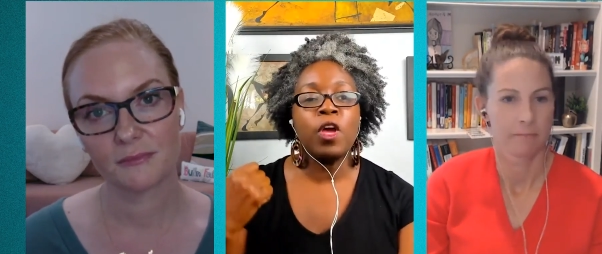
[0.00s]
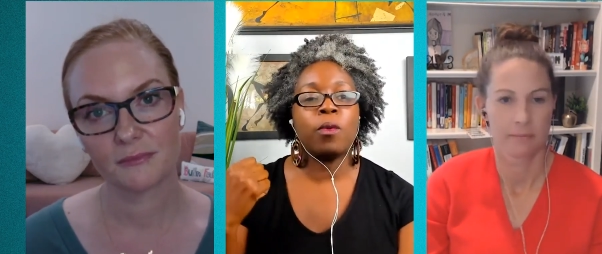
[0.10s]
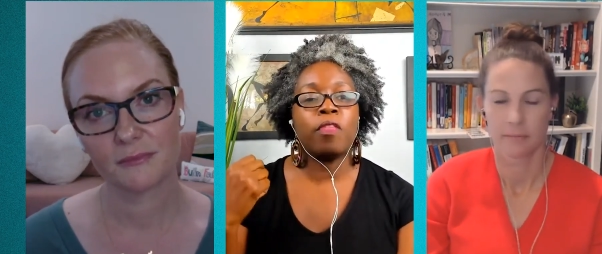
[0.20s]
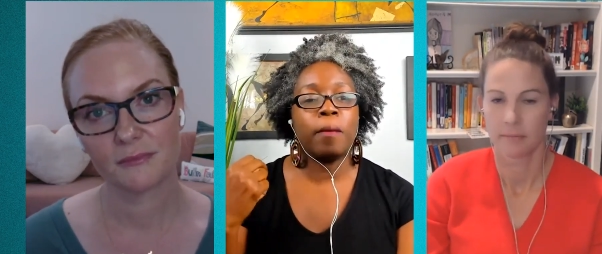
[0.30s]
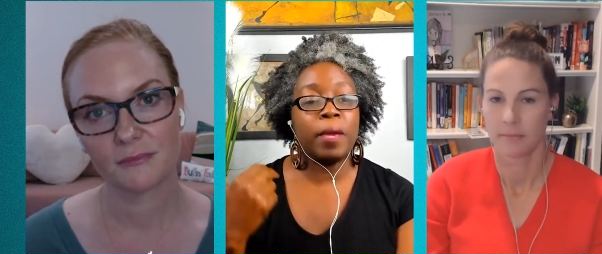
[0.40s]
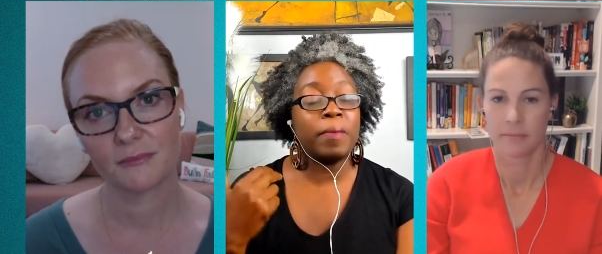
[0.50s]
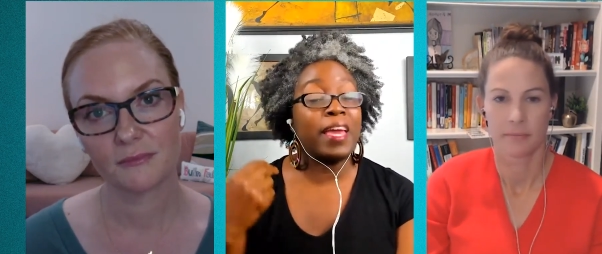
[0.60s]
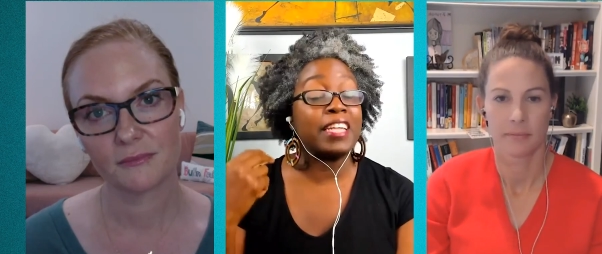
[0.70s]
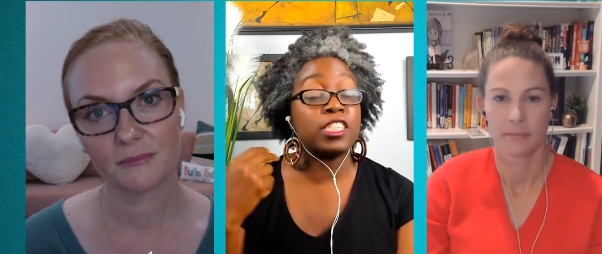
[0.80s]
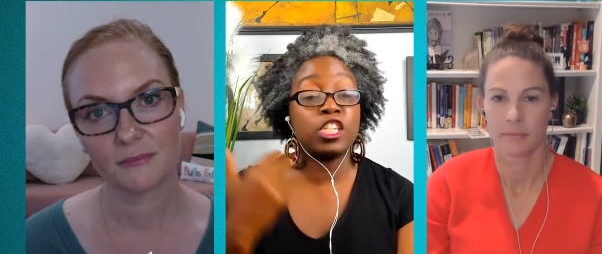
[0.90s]
Speaker 1: whether that baby
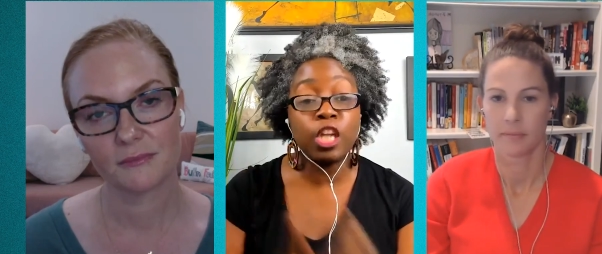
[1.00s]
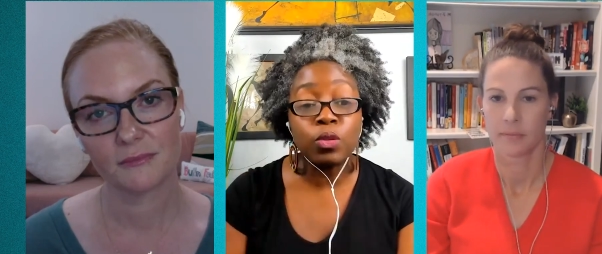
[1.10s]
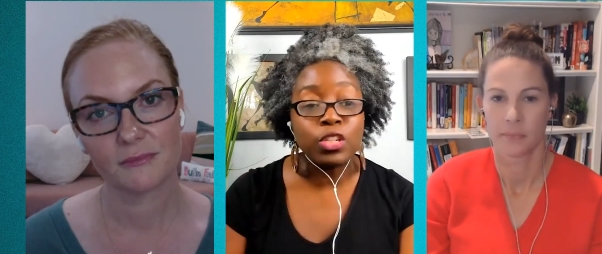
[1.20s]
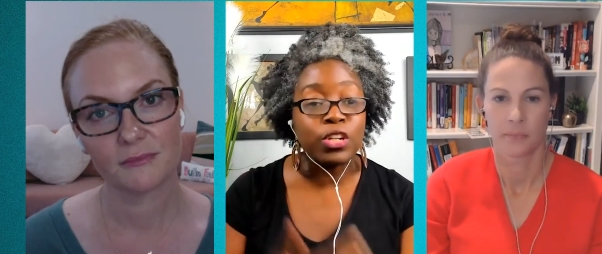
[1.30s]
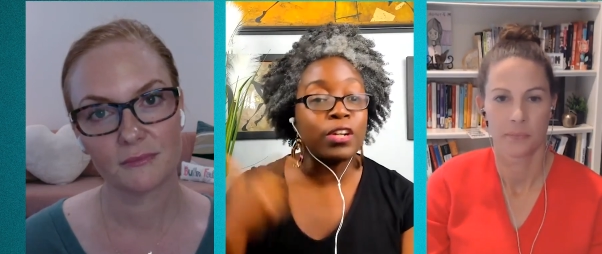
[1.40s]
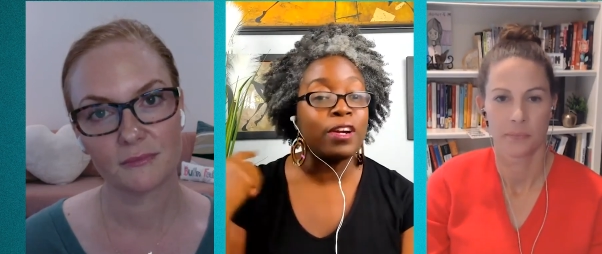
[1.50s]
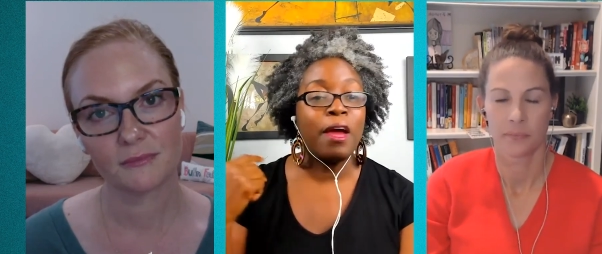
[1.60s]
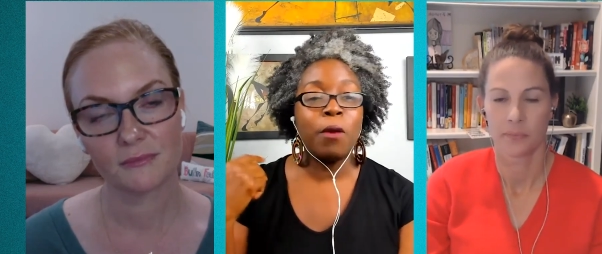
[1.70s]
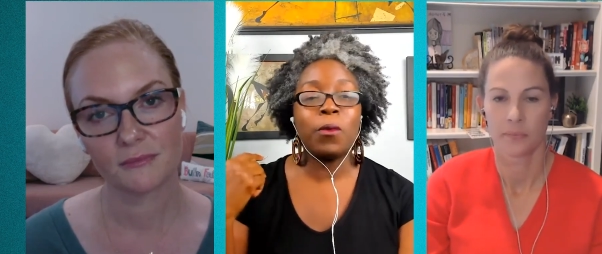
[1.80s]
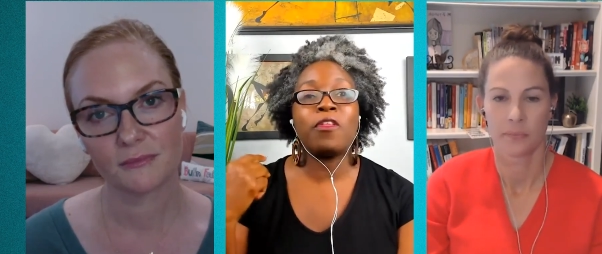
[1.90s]
has shelter,
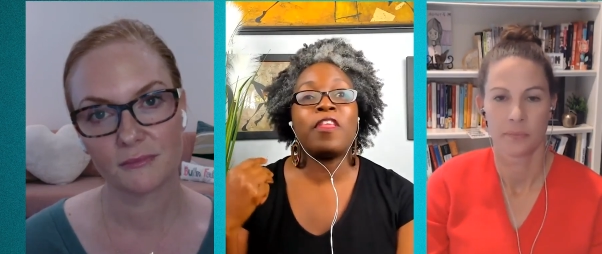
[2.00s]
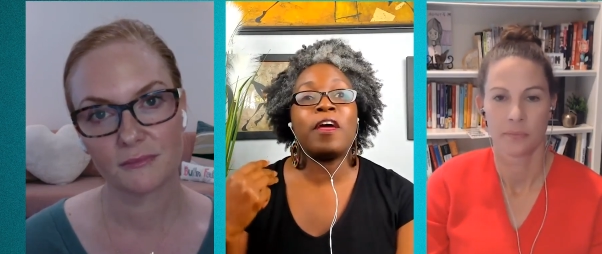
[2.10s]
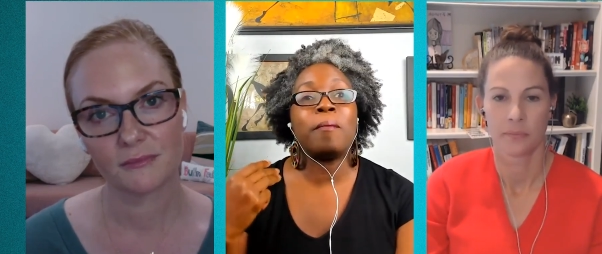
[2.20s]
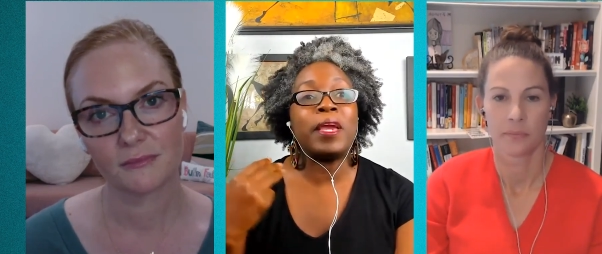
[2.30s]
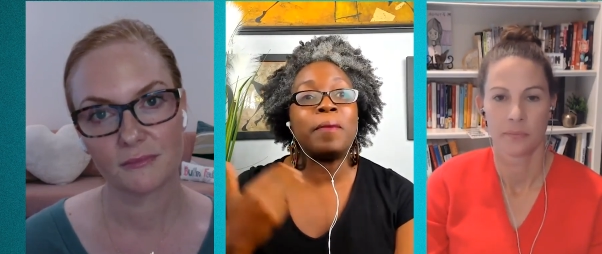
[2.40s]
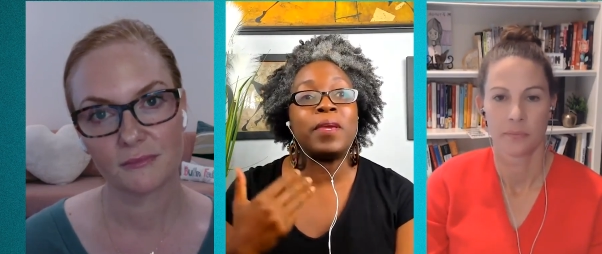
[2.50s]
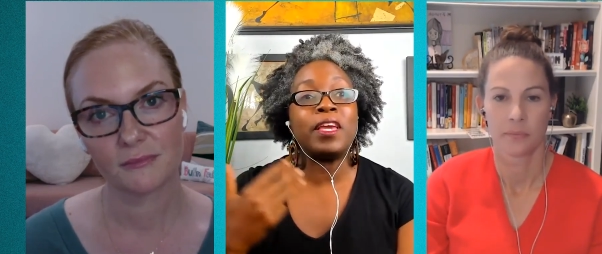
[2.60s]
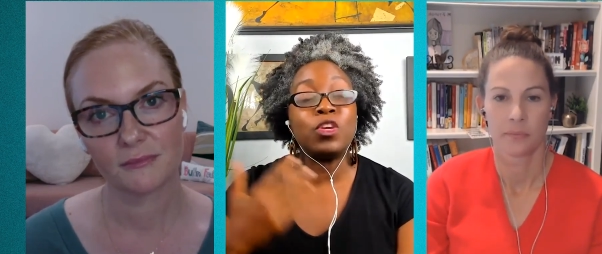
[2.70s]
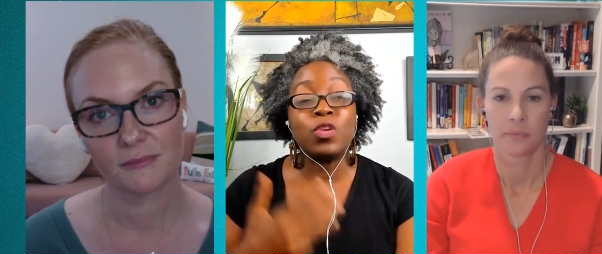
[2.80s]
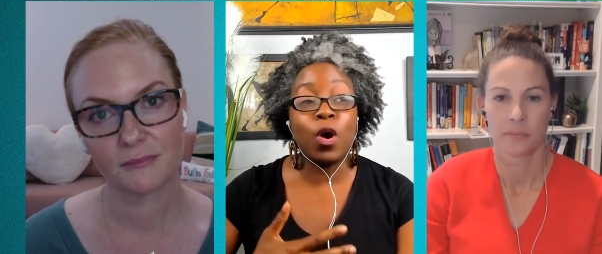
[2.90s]
whether that
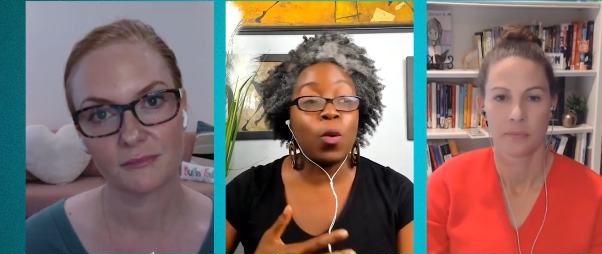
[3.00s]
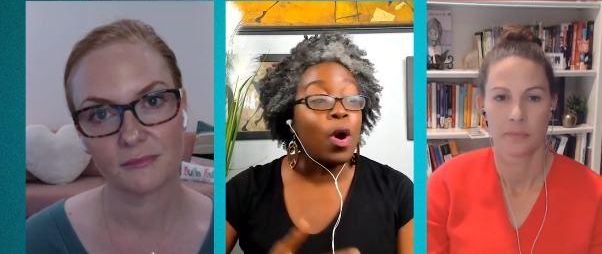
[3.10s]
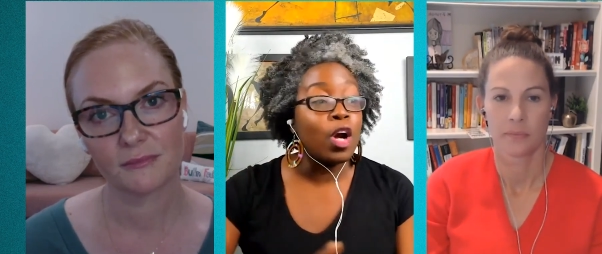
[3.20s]
baby, you know,